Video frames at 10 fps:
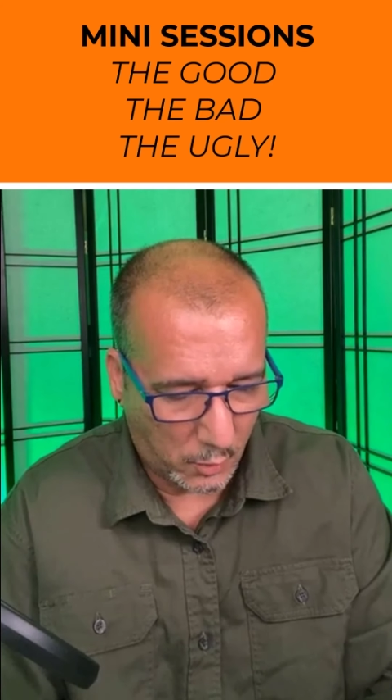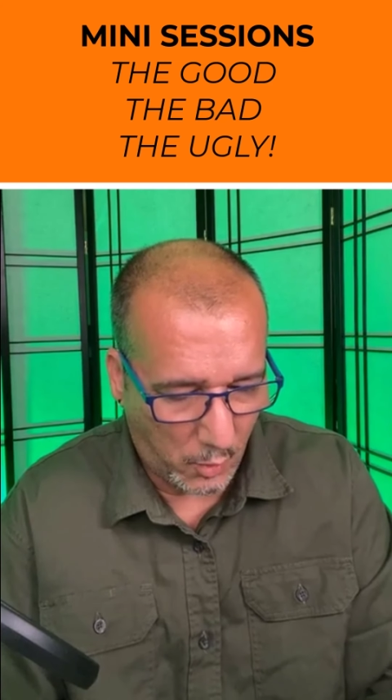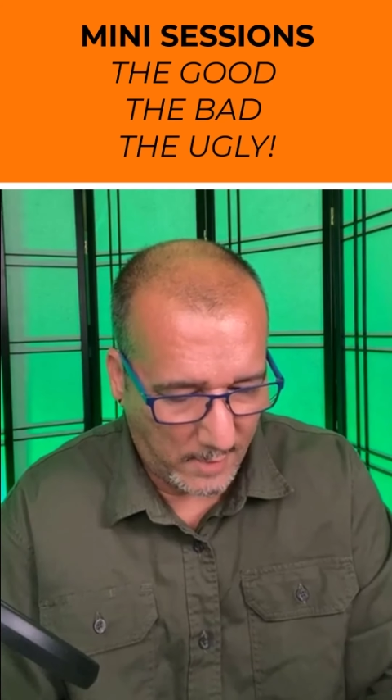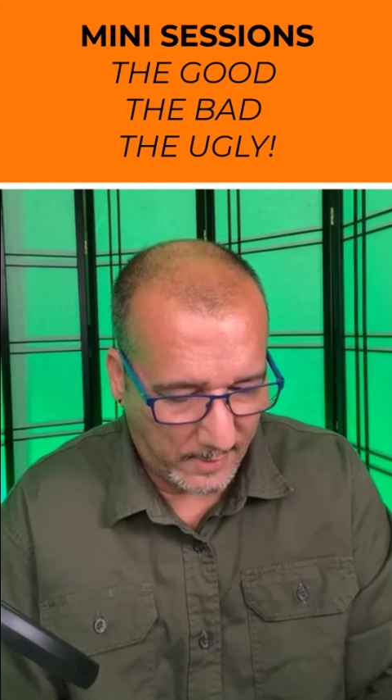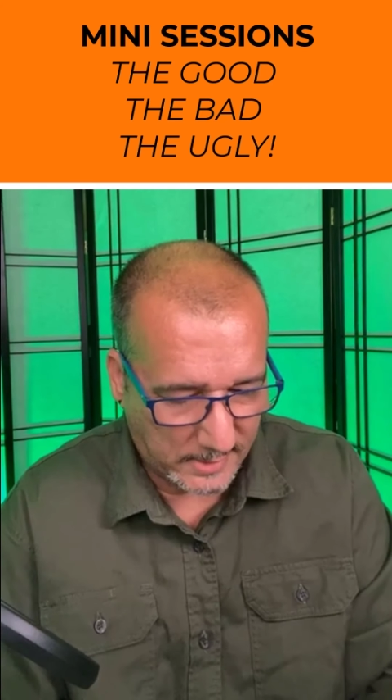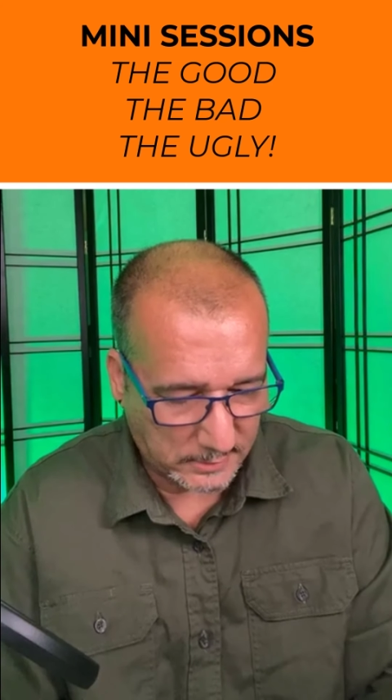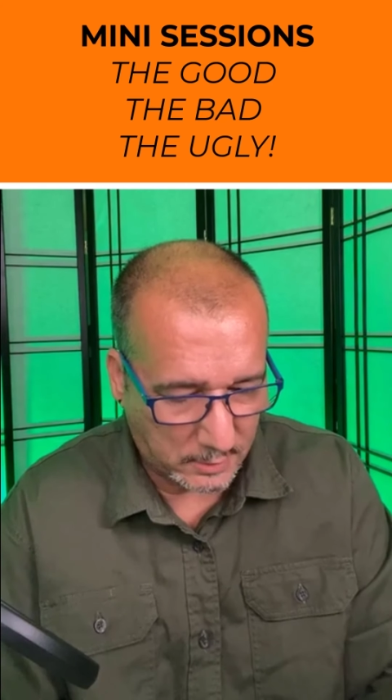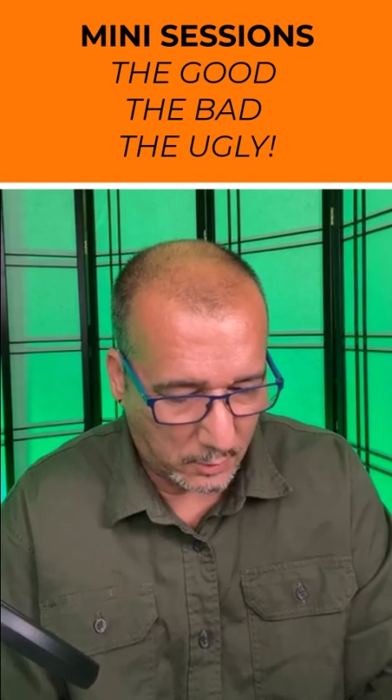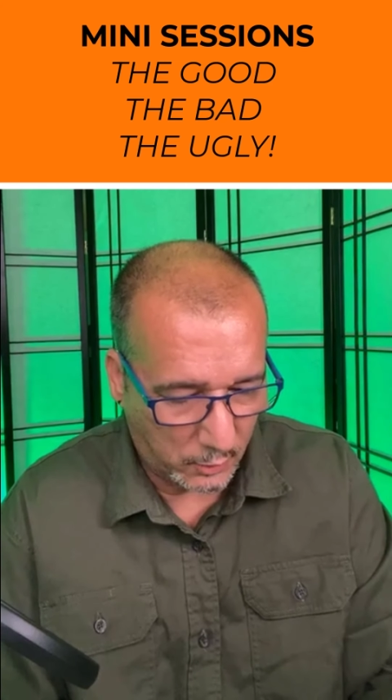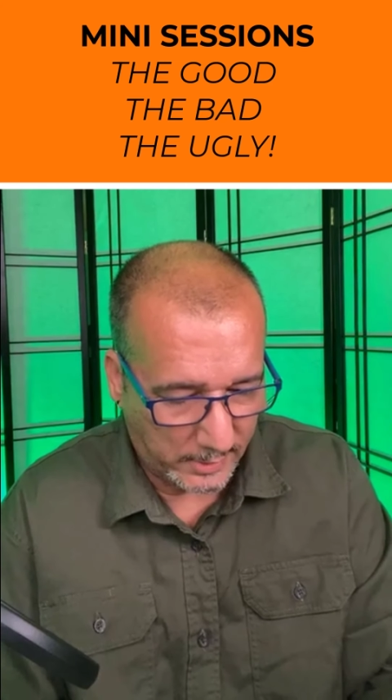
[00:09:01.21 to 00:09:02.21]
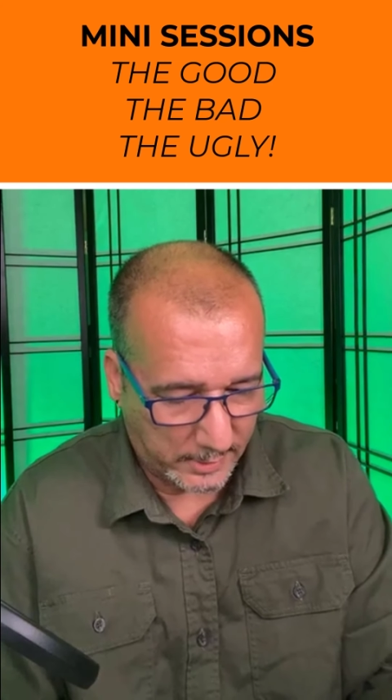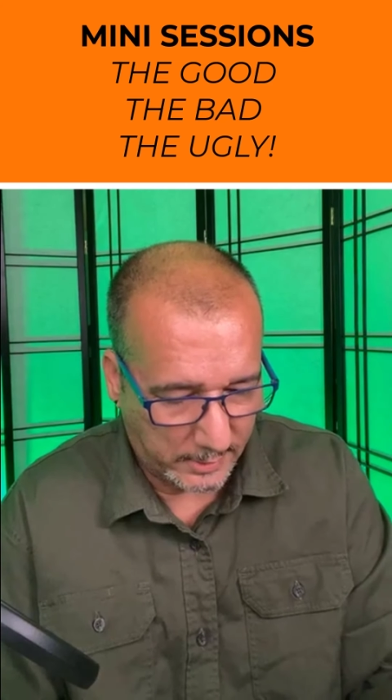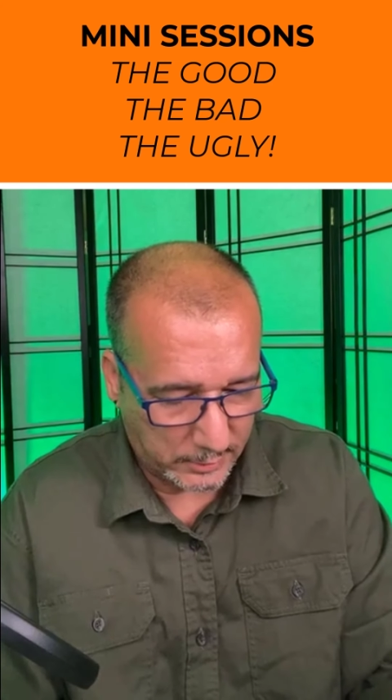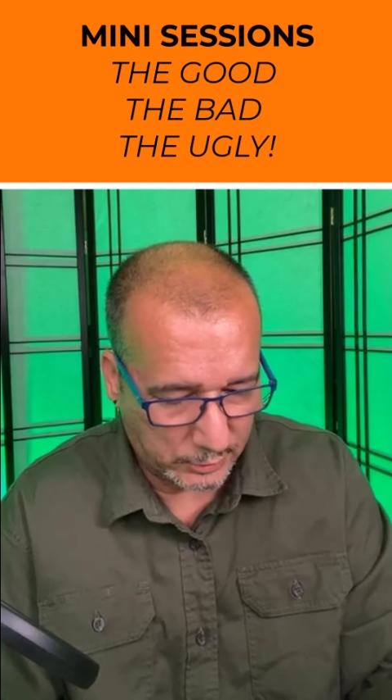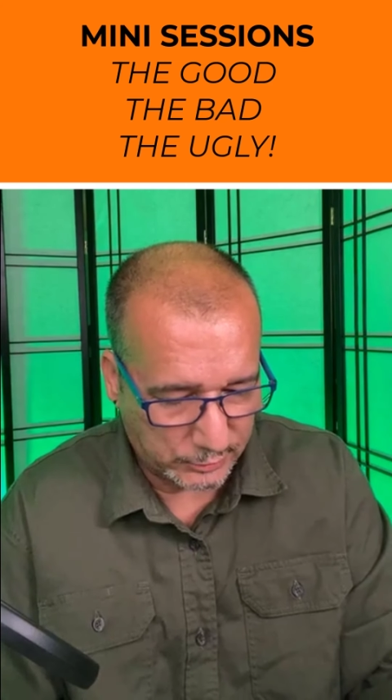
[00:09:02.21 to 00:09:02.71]
Whoever has a
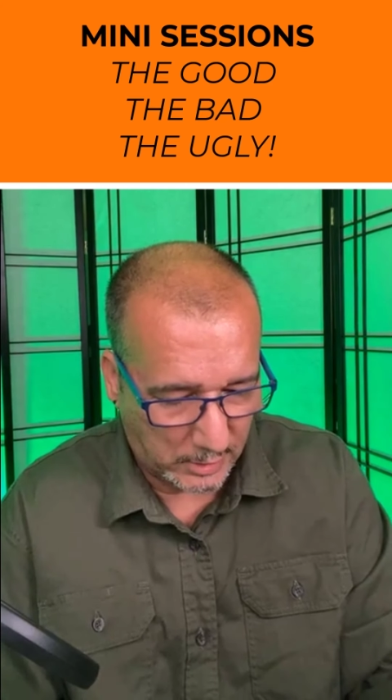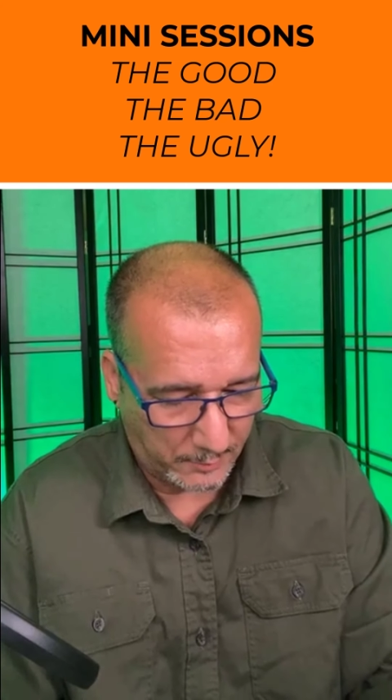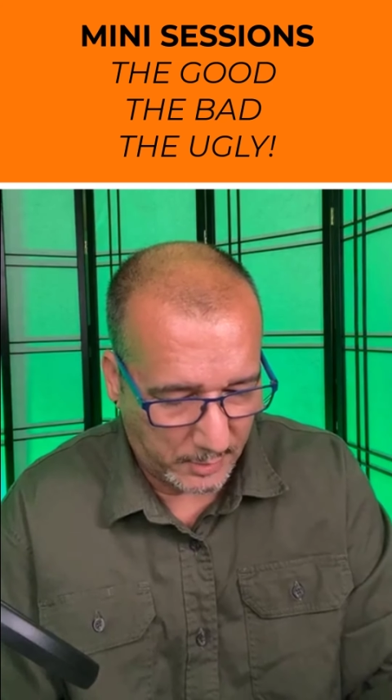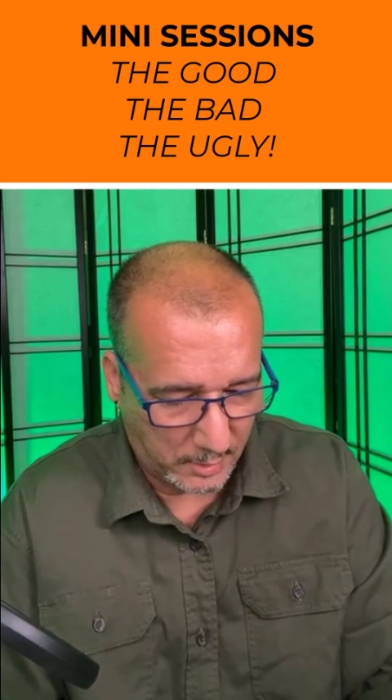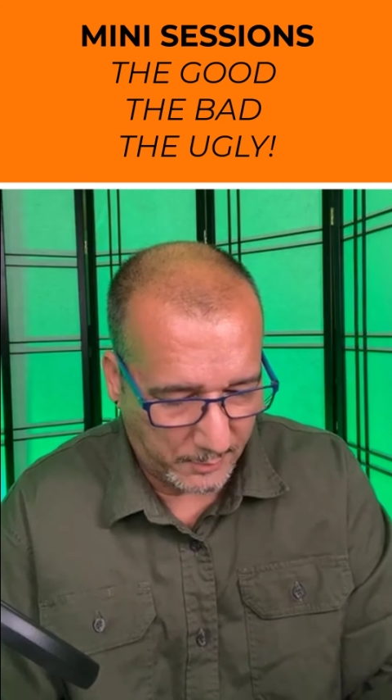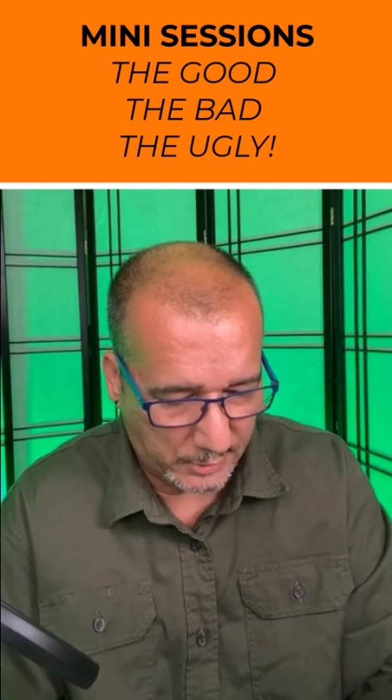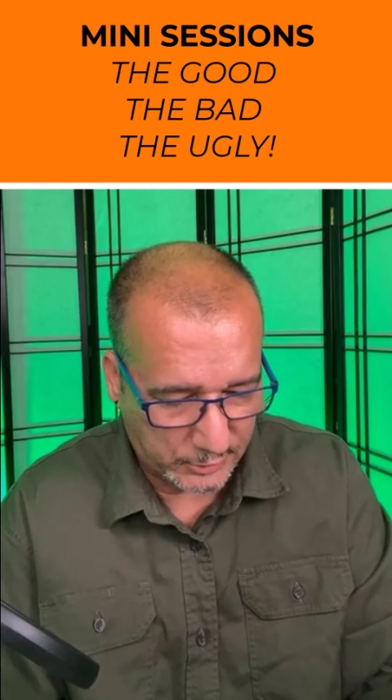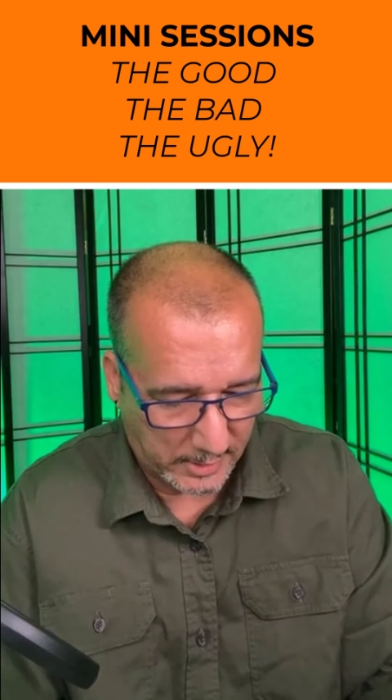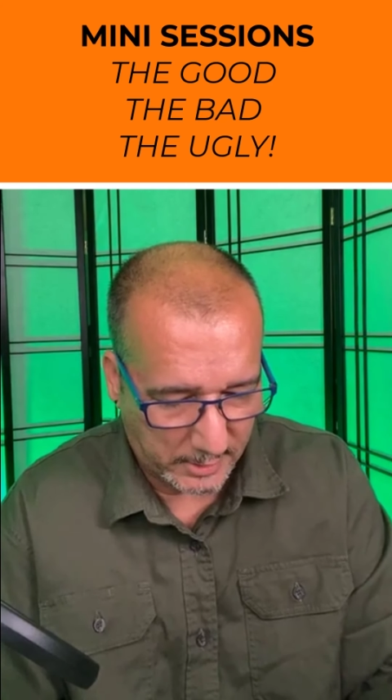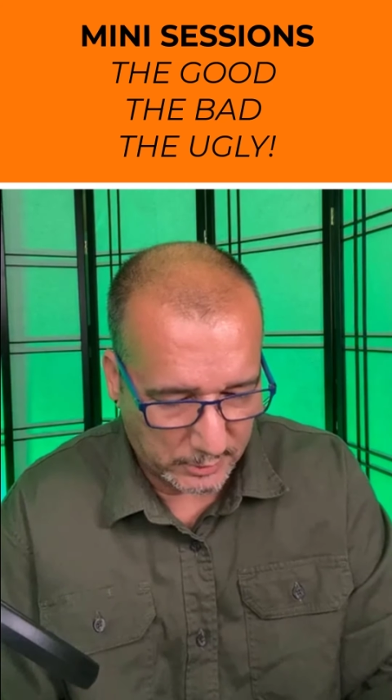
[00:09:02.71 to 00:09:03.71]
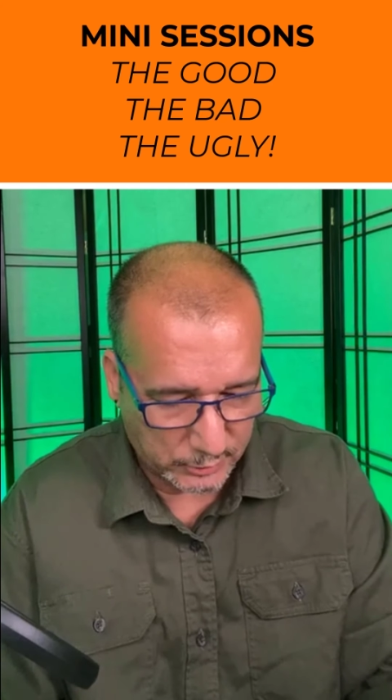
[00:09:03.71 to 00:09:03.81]
calculator here, just tell me how much that